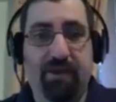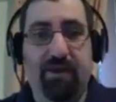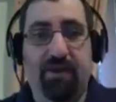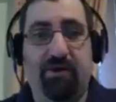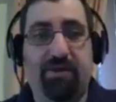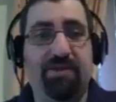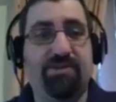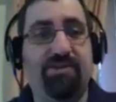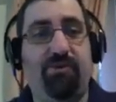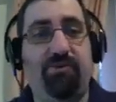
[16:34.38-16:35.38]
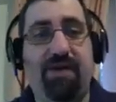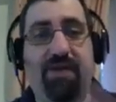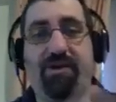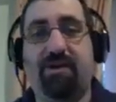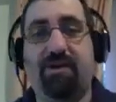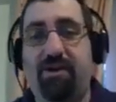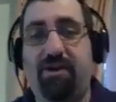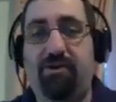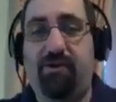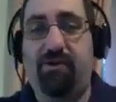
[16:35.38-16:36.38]
Okay, so now that I kind of
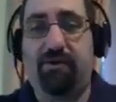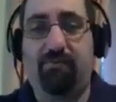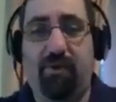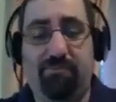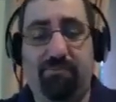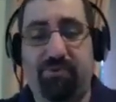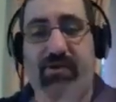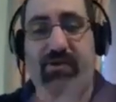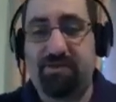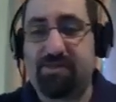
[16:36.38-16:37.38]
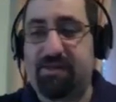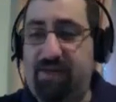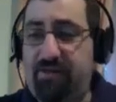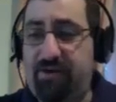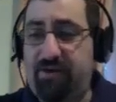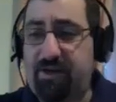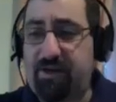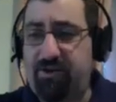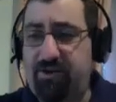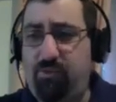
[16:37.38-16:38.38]
know what Bootstrap is, and now that I
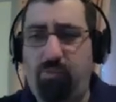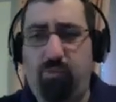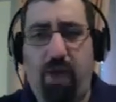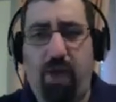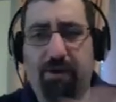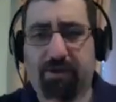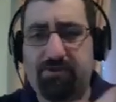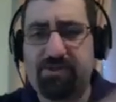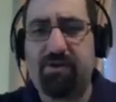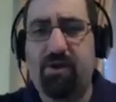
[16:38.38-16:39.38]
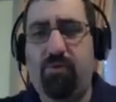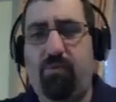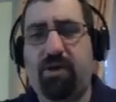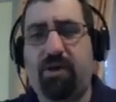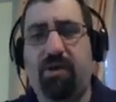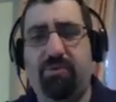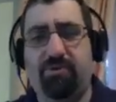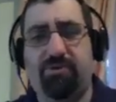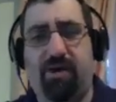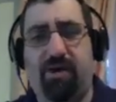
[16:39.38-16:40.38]
kind of know how to use it, what kind of
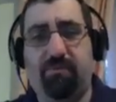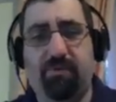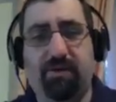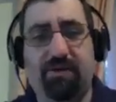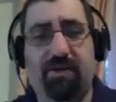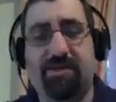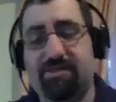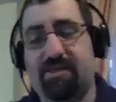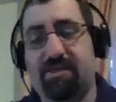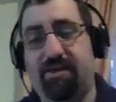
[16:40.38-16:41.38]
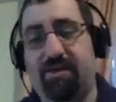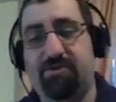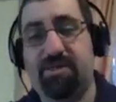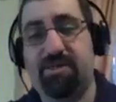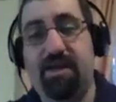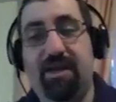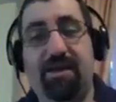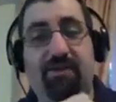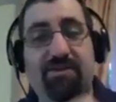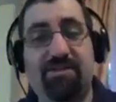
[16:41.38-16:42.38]
Bootstrap classes can I use?
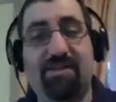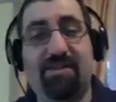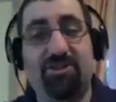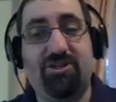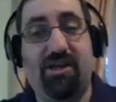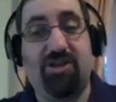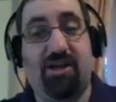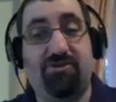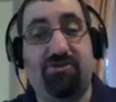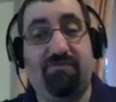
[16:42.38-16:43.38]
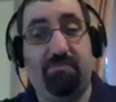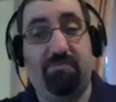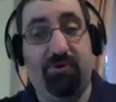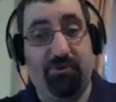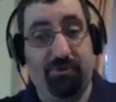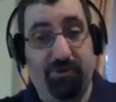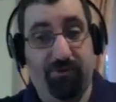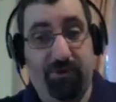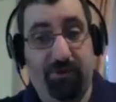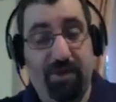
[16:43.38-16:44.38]
Now this is going to change actually from Moodle to
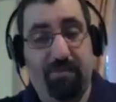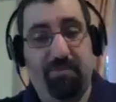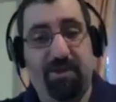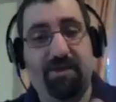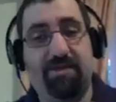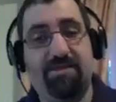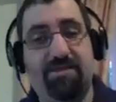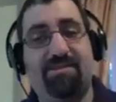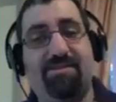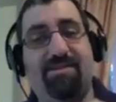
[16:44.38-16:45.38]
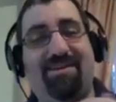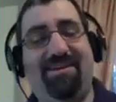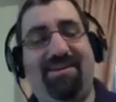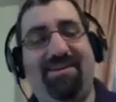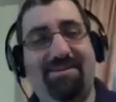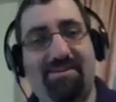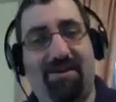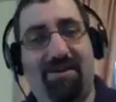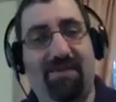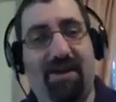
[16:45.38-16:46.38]
Moodle, because
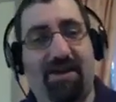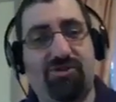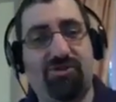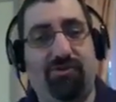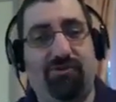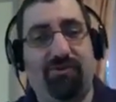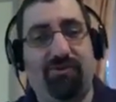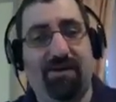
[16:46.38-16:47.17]
inside the actual